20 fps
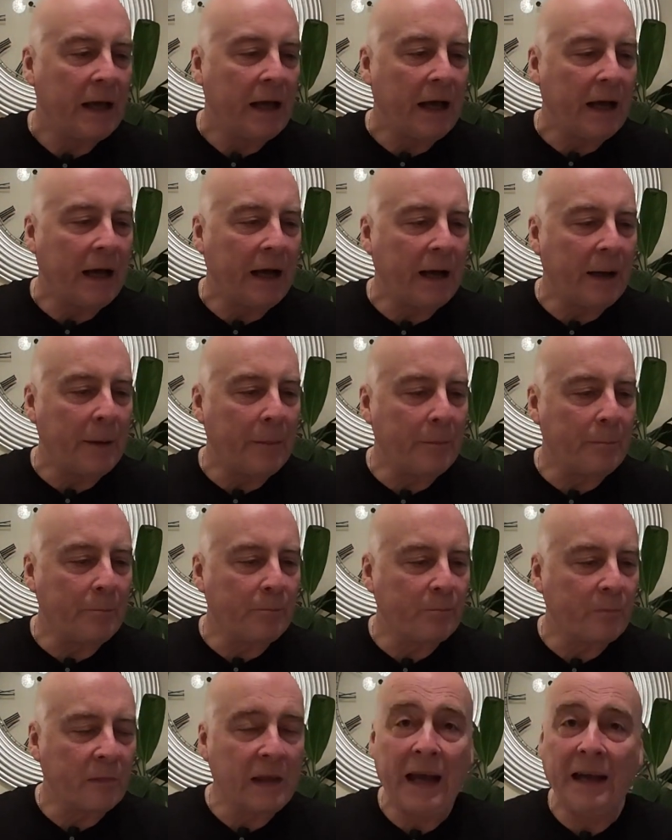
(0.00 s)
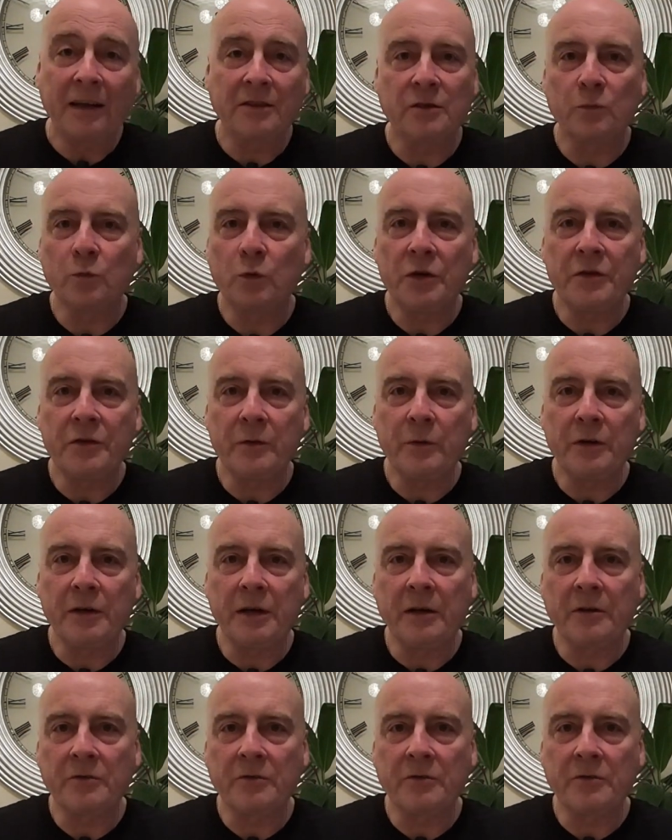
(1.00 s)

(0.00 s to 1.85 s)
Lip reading: Yeah, it's a worthy winner.